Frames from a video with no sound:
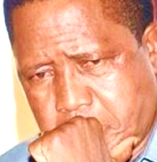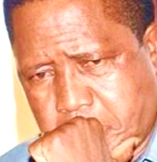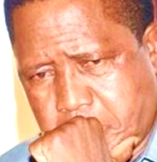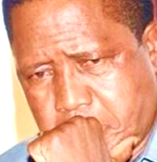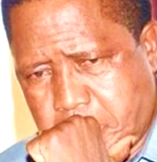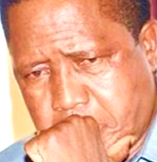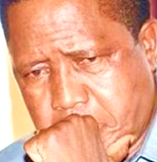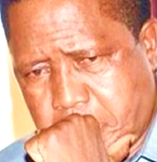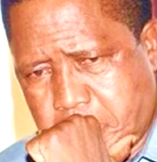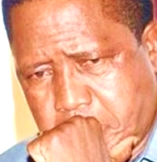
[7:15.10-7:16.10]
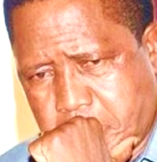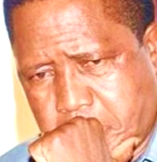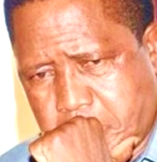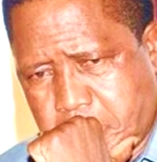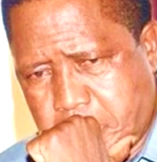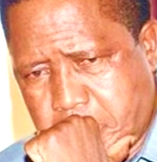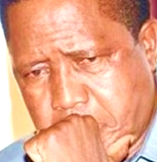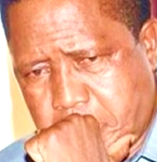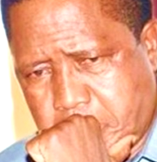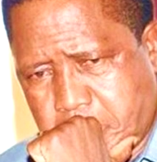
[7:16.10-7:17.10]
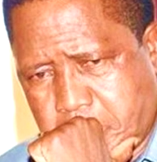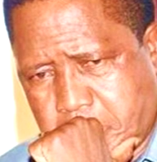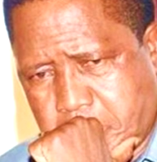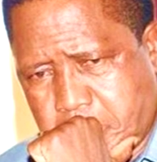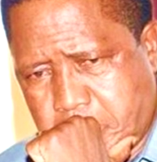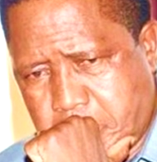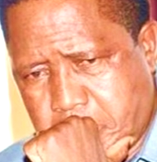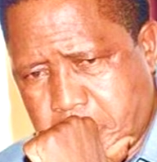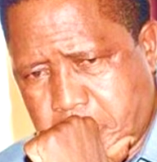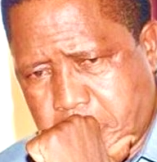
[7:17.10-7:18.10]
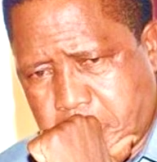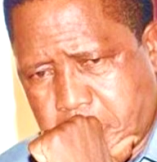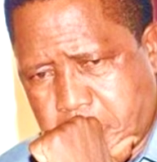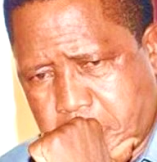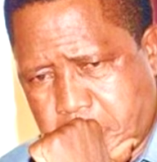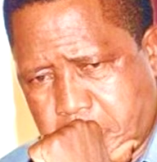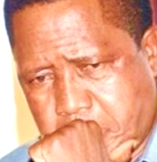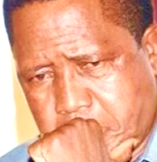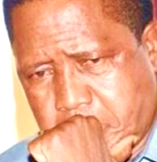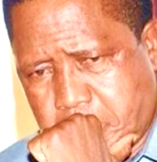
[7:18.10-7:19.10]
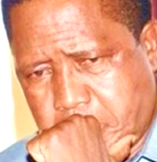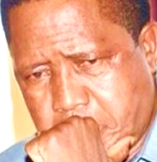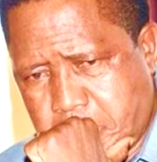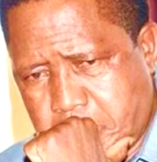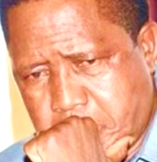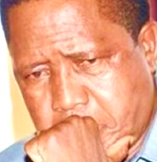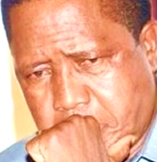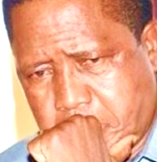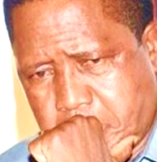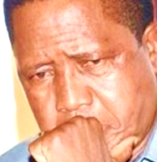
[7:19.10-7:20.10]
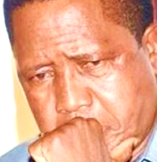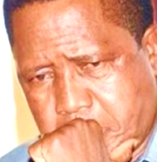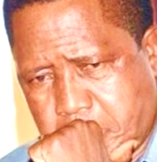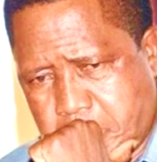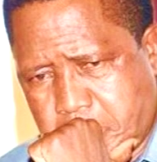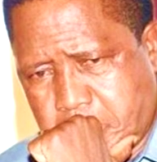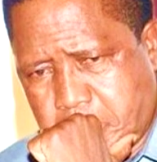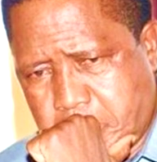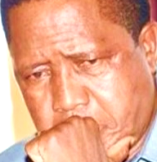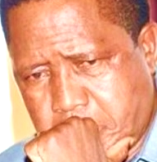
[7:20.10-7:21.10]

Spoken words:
[no speech]